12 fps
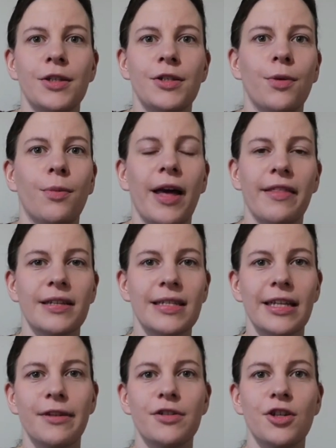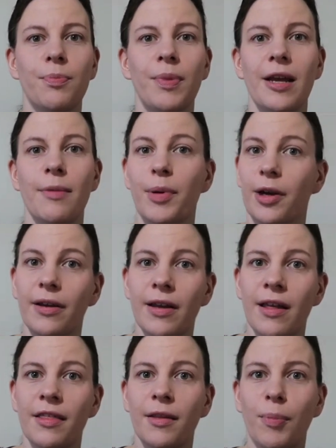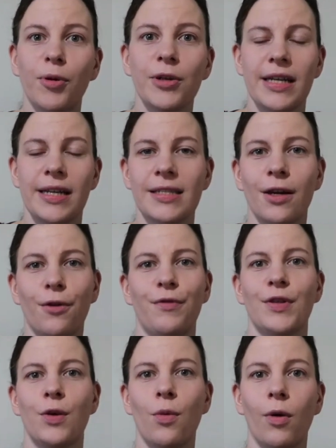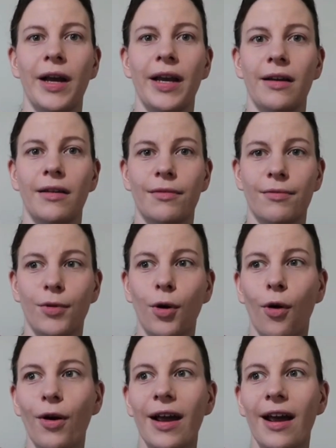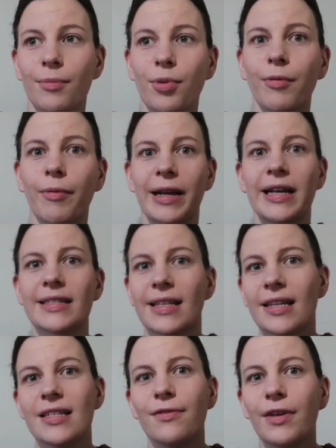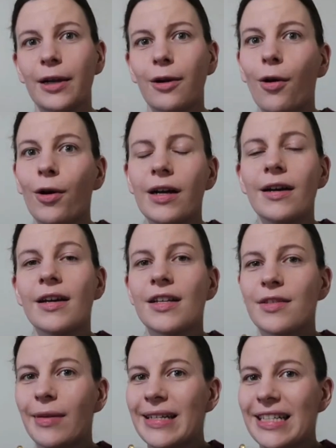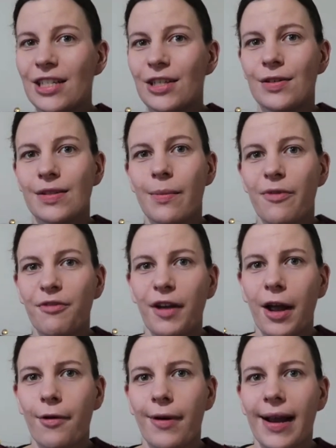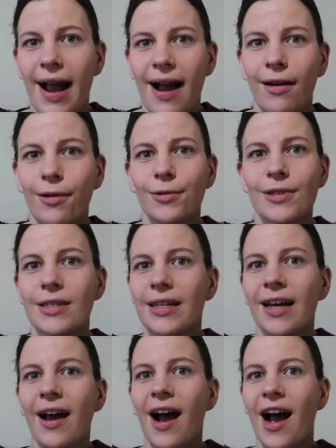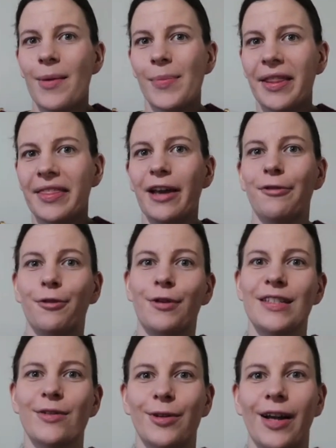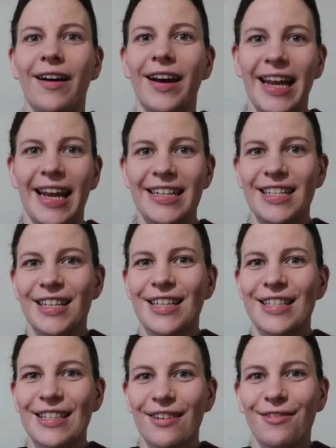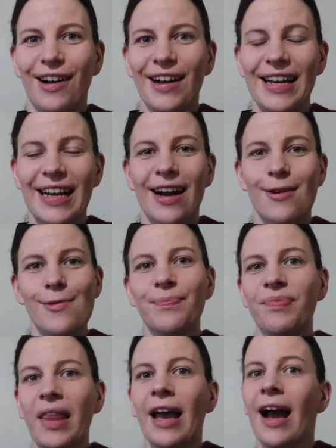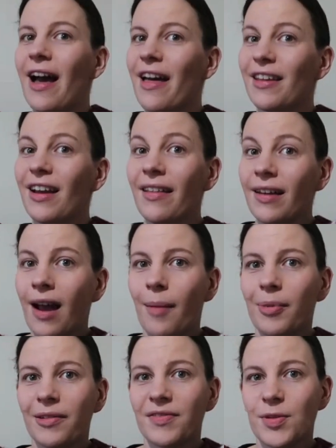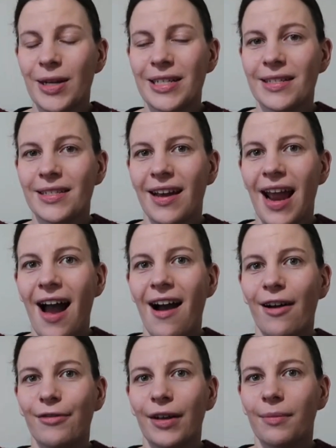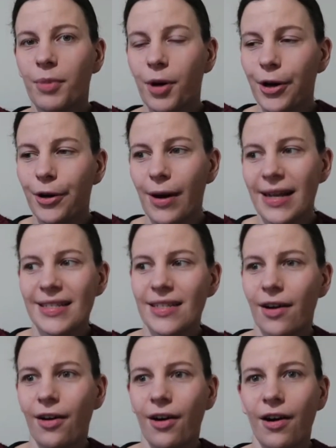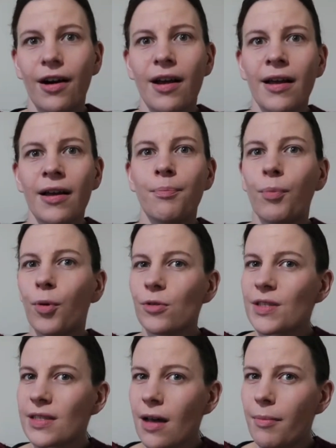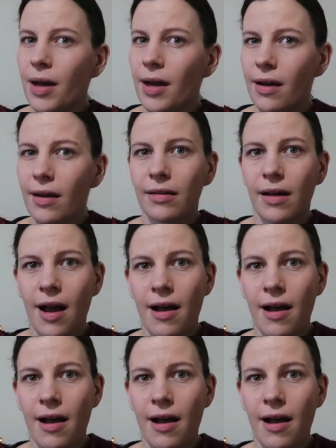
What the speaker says: to where the sleeves should be, but the body itself is quite long and probably excessively long, so I need to do some figuring out, and therefore it's on hiatus right now. The other couple of sweaters I have in progress are more summer